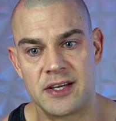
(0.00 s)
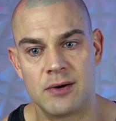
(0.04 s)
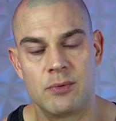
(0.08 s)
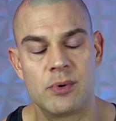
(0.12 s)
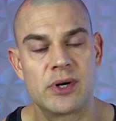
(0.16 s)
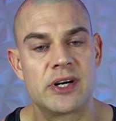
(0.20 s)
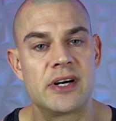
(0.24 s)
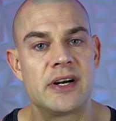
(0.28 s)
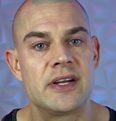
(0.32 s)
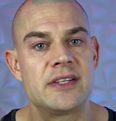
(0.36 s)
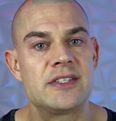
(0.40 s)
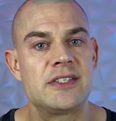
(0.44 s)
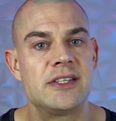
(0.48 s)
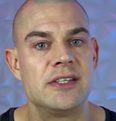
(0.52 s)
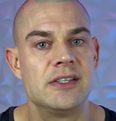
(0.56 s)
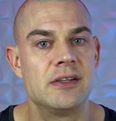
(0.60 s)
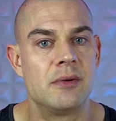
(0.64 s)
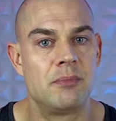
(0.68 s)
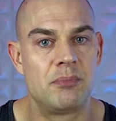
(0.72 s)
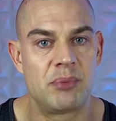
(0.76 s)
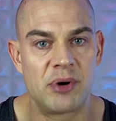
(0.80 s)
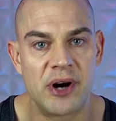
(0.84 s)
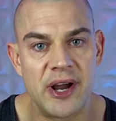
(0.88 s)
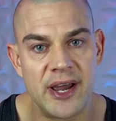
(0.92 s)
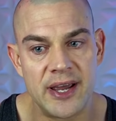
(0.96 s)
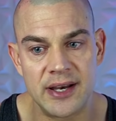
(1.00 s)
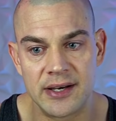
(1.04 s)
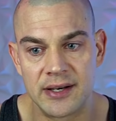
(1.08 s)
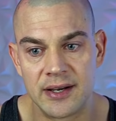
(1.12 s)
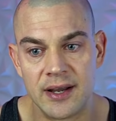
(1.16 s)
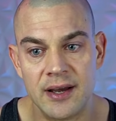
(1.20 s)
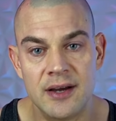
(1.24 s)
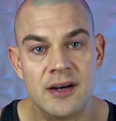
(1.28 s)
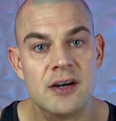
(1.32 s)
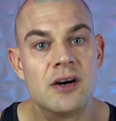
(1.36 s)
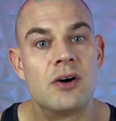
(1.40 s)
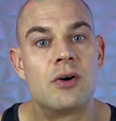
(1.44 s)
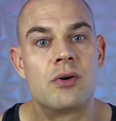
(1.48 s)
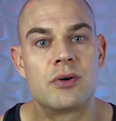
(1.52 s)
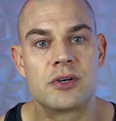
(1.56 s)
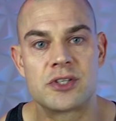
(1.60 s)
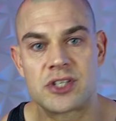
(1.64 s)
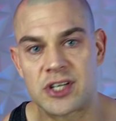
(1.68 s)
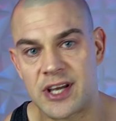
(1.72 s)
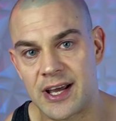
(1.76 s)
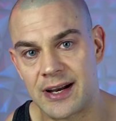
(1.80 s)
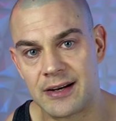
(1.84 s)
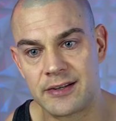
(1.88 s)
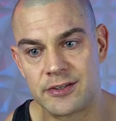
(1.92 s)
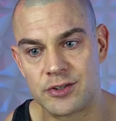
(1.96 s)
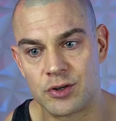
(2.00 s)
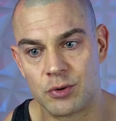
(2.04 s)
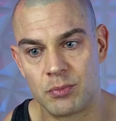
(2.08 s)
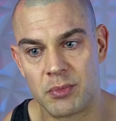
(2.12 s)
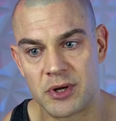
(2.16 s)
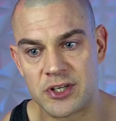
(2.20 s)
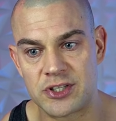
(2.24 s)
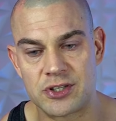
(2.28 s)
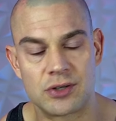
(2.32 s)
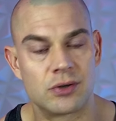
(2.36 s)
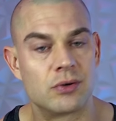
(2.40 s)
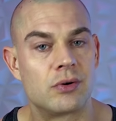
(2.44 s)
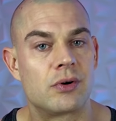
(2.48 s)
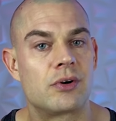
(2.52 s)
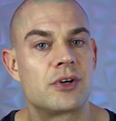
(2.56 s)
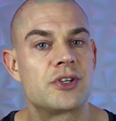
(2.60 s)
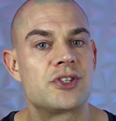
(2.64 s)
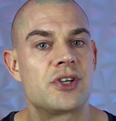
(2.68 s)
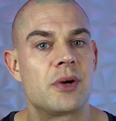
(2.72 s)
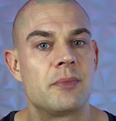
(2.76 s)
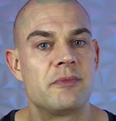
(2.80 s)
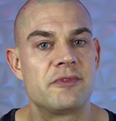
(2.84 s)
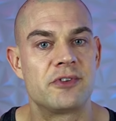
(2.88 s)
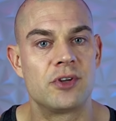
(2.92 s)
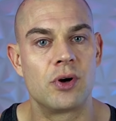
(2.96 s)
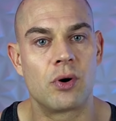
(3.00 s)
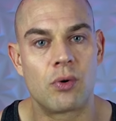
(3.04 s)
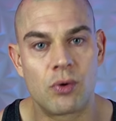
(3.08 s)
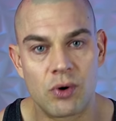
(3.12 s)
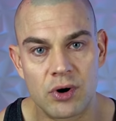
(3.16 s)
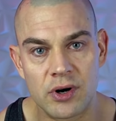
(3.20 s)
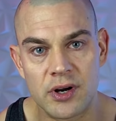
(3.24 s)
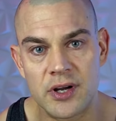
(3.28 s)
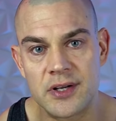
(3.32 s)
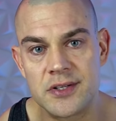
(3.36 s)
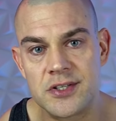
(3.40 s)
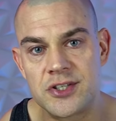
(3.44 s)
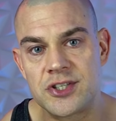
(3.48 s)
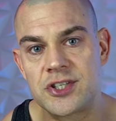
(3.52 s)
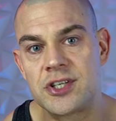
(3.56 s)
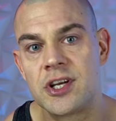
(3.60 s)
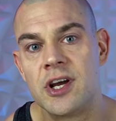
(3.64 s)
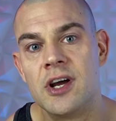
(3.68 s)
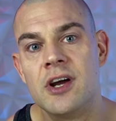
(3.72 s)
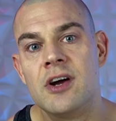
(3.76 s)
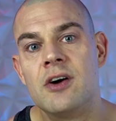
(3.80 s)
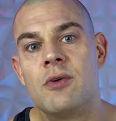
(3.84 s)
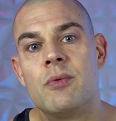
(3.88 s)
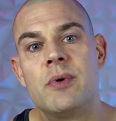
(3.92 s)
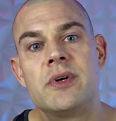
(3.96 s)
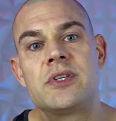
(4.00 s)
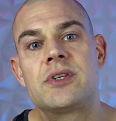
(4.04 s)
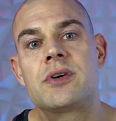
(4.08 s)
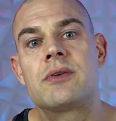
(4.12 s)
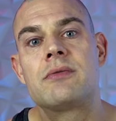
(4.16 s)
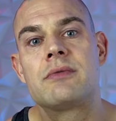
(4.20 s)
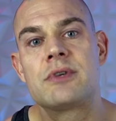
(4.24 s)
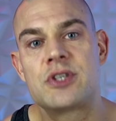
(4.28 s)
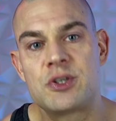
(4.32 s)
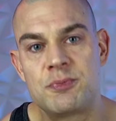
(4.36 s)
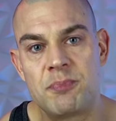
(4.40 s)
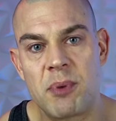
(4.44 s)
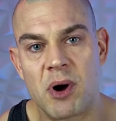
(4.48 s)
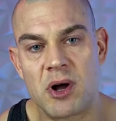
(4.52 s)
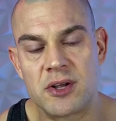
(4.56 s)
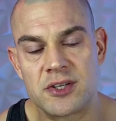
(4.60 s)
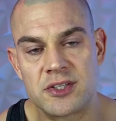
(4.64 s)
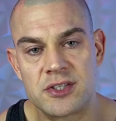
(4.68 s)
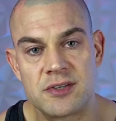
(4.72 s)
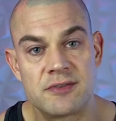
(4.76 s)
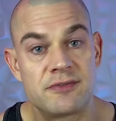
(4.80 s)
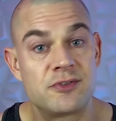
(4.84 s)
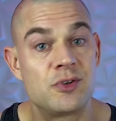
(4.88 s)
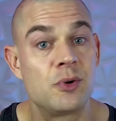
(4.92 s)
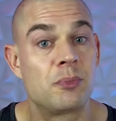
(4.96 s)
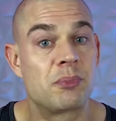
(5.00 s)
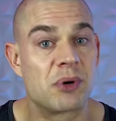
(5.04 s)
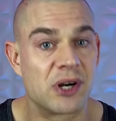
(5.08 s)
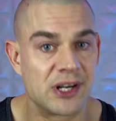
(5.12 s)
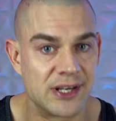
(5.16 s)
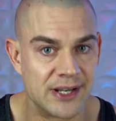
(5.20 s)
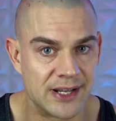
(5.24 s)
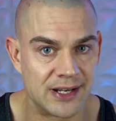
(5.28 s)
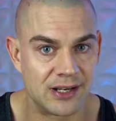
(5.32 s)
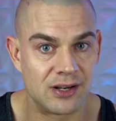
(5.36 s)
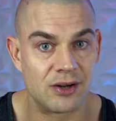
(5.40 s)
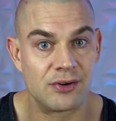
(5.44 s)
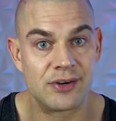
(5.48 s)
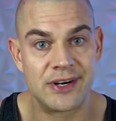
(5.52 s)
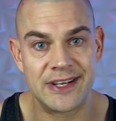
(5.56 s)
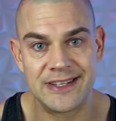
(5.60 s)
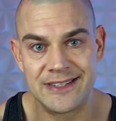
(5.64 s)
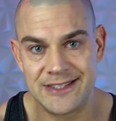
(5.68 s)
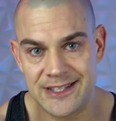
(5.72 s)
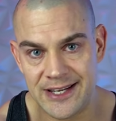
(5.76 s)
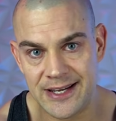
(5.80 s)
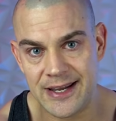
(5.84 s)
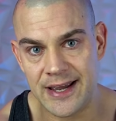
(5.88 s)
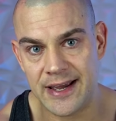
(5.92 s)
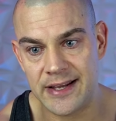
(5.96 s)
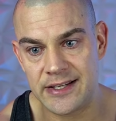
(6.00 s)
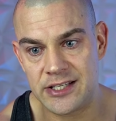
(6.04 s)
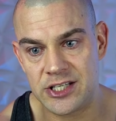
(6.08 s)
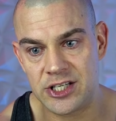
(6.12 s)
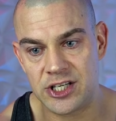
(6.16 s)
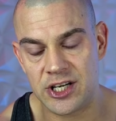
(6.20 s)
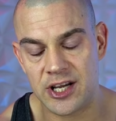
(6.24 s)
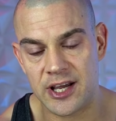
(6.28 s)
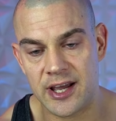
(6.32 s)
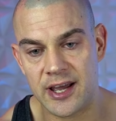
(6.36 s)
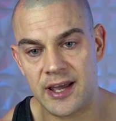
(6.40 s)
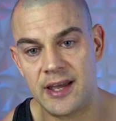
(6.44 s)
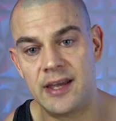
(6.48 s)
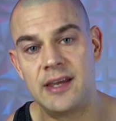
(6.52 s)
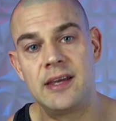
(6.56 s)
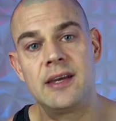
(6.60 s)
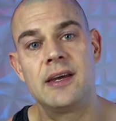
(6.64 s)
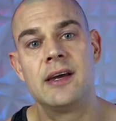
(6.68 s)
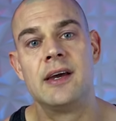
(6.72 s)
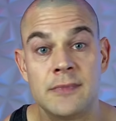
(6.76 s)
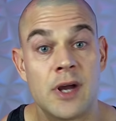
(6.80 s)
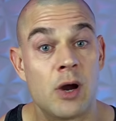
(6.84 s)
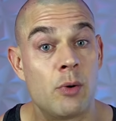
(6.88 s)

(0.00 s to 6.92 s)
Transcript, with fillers: And whether that's in the brain or skeletal muscle or some of the organs which are responsive to pregnenolone and DHEA.